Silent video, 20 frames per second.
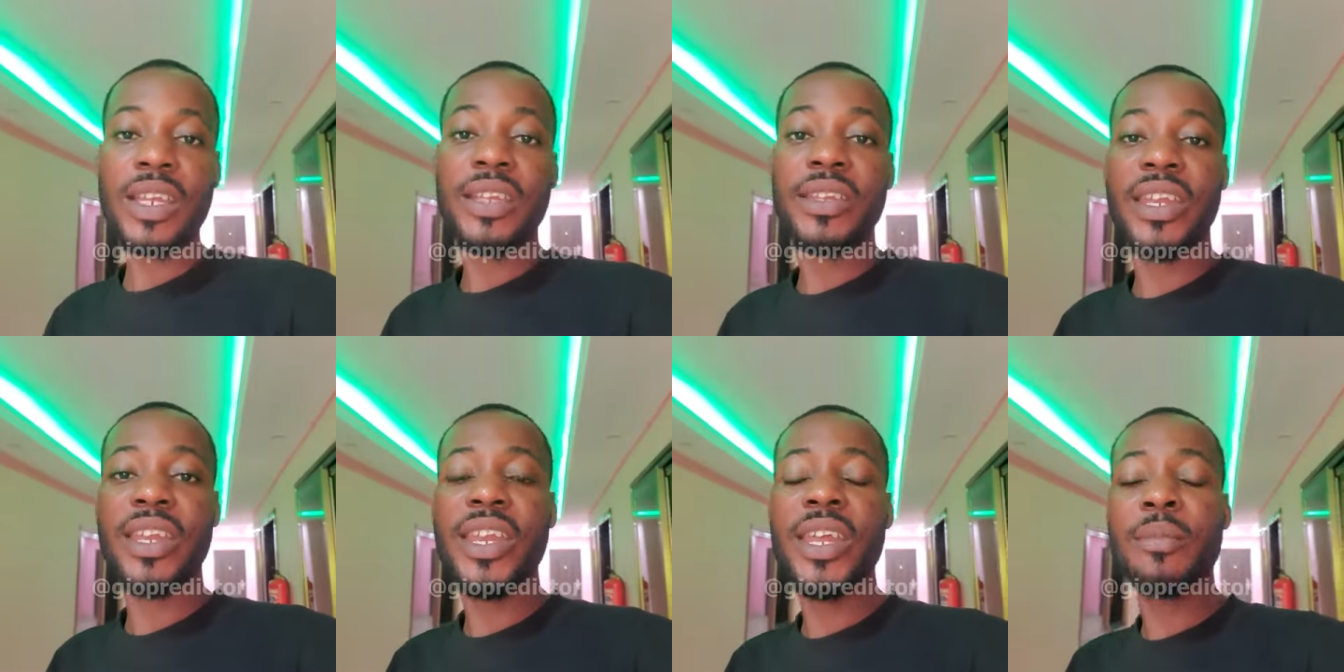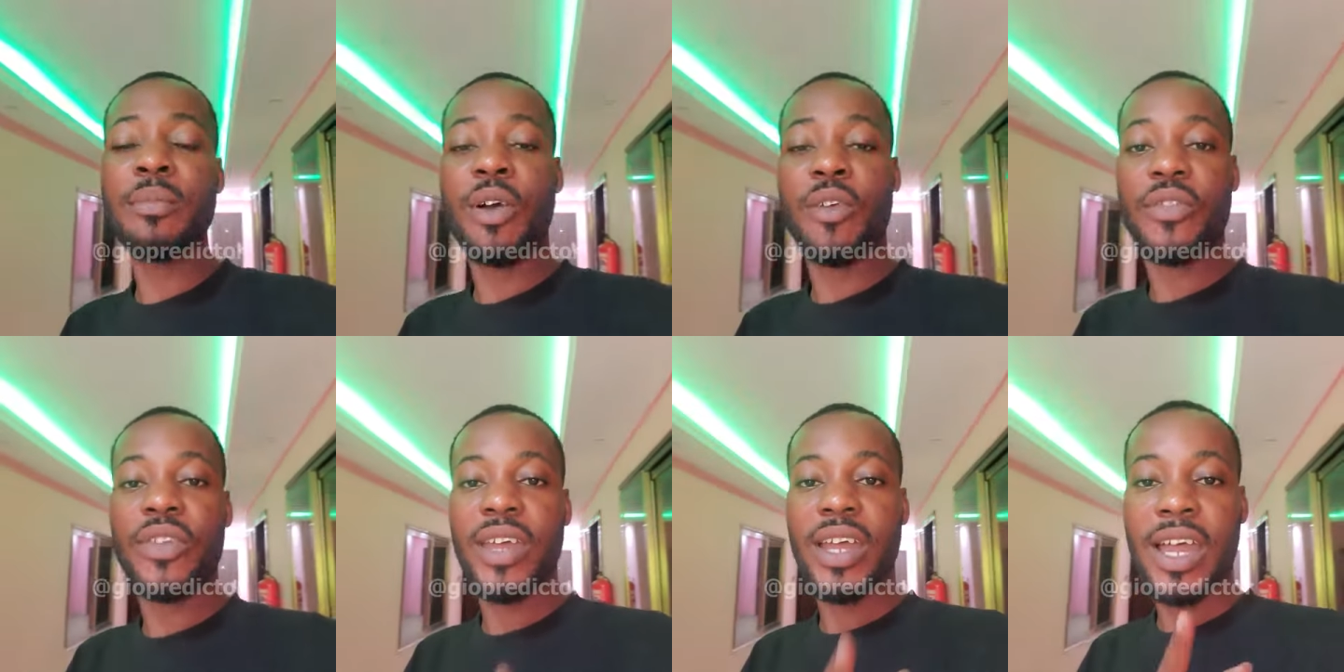The name
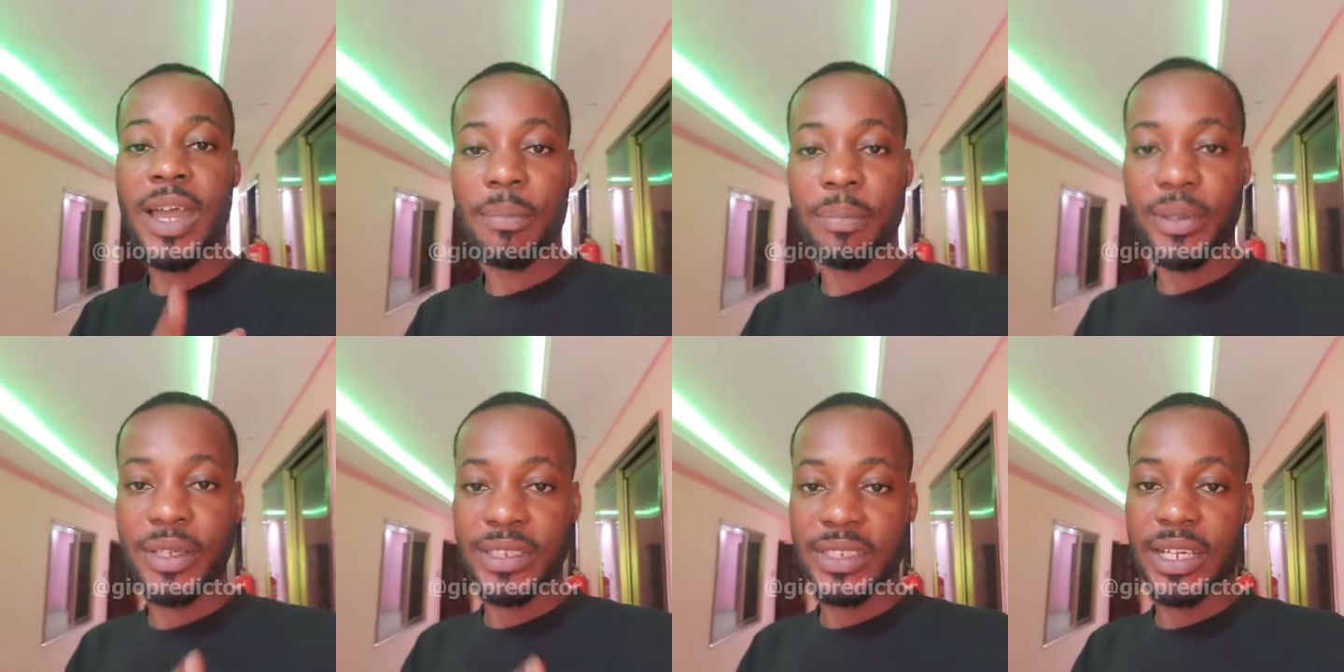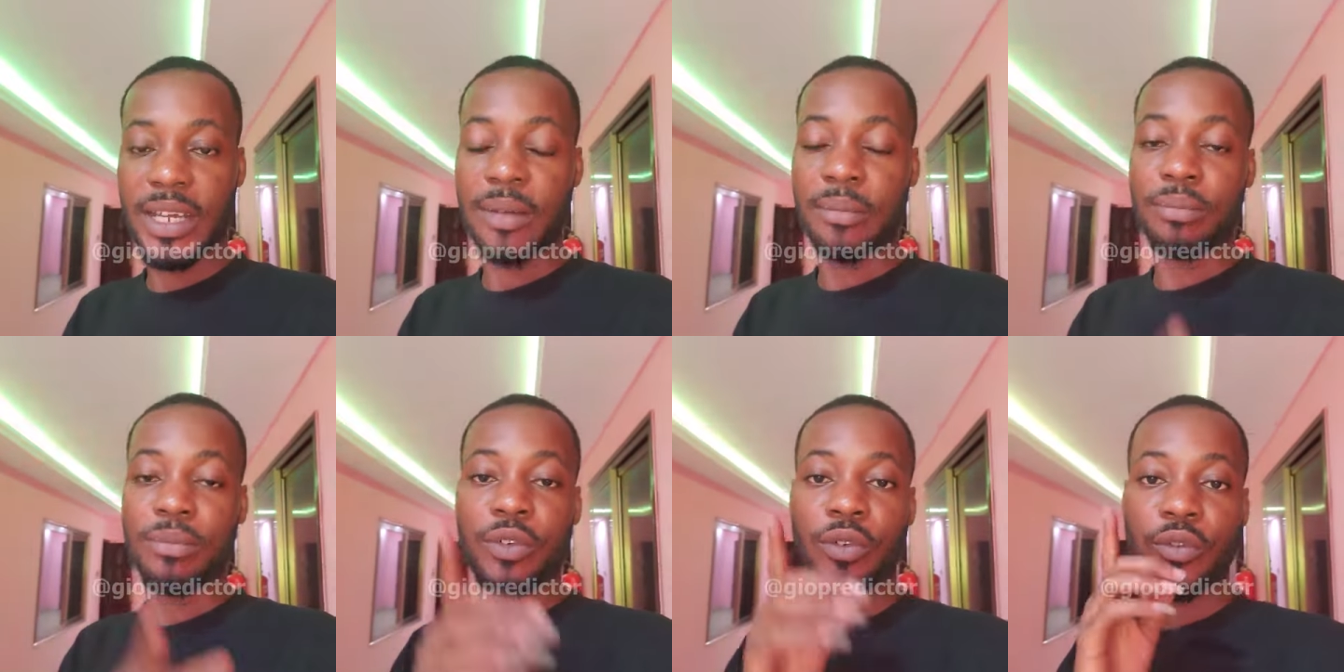of the app is
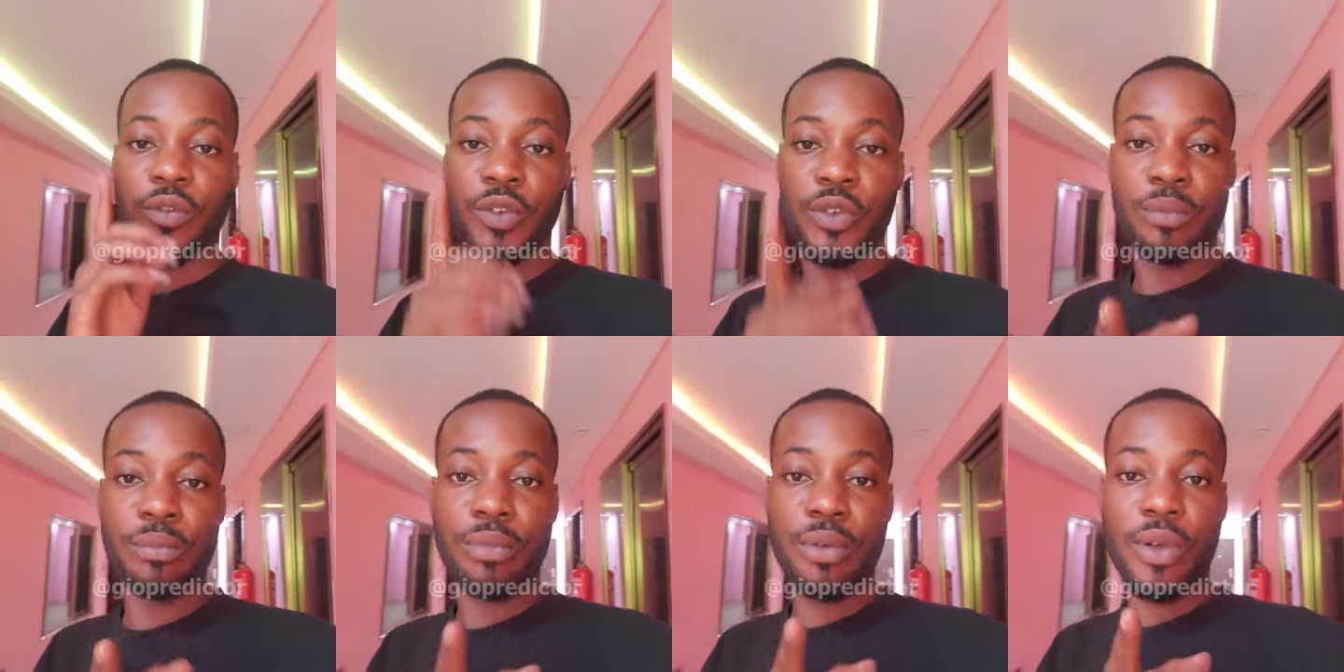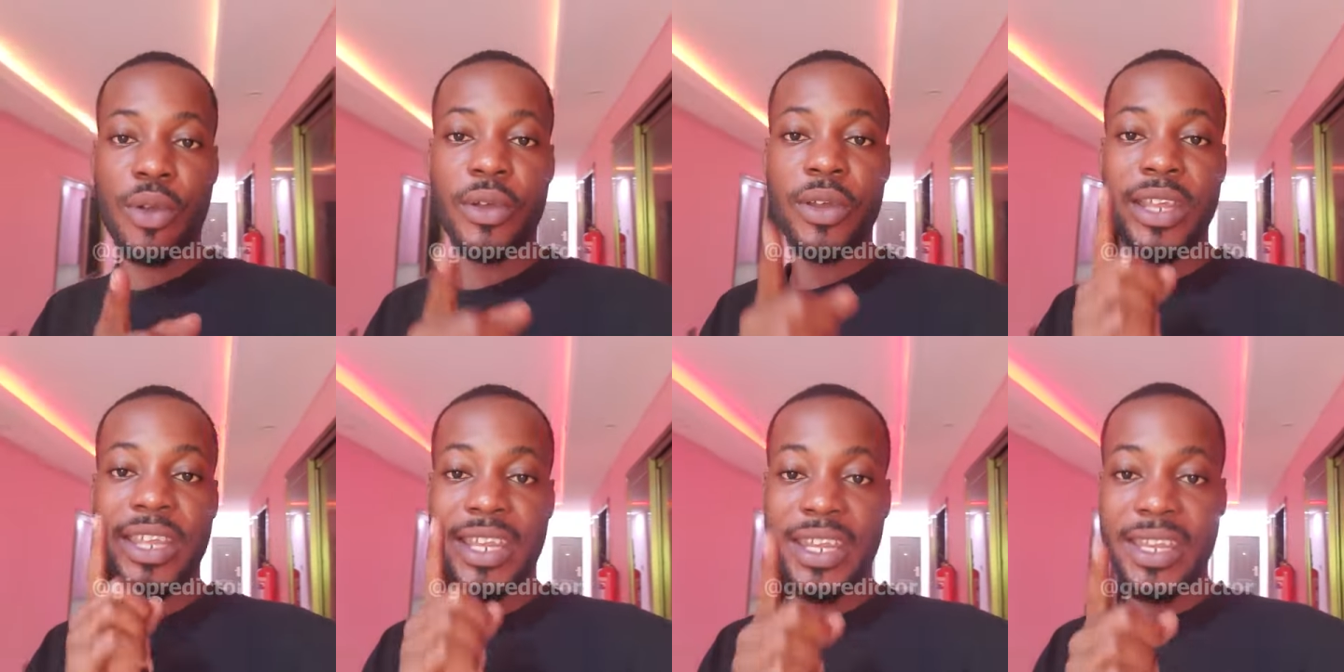
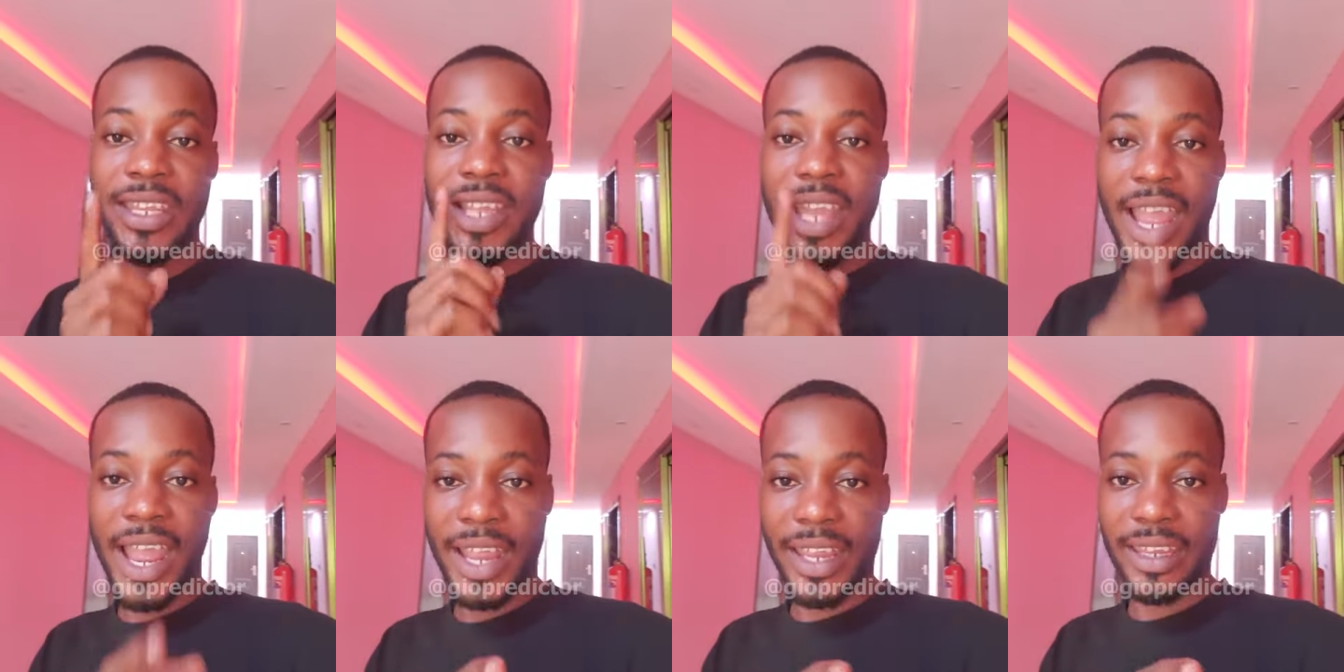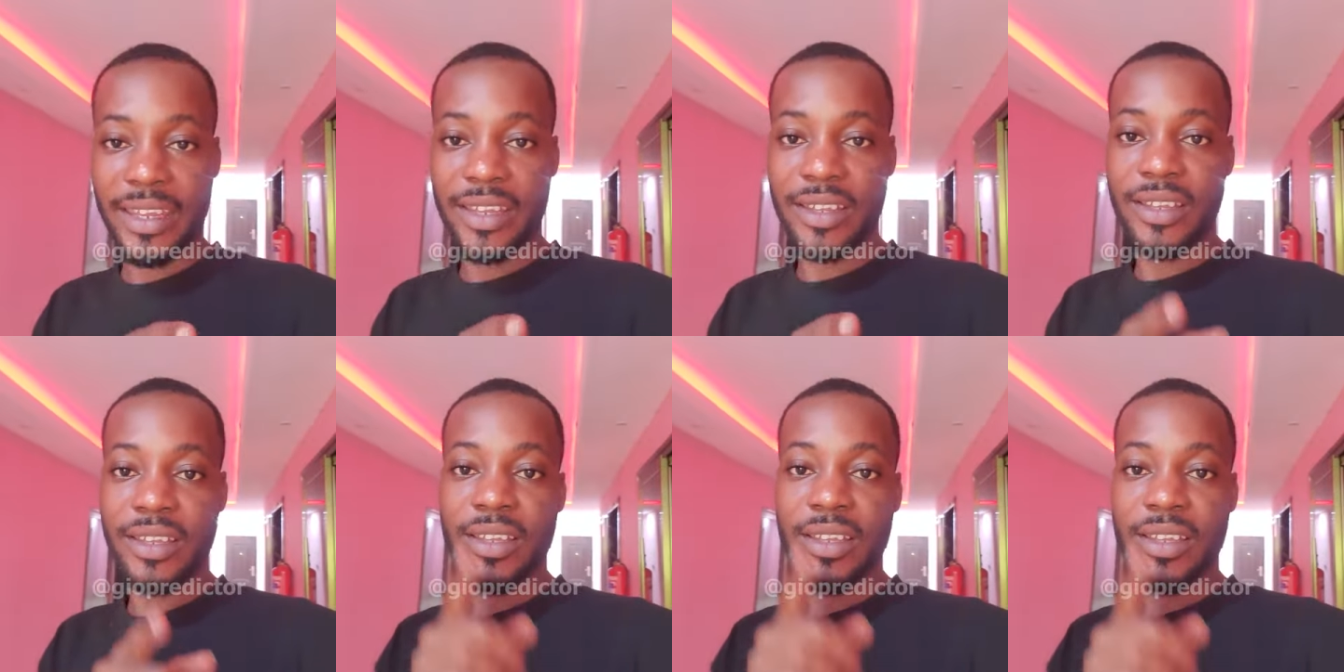Football AI.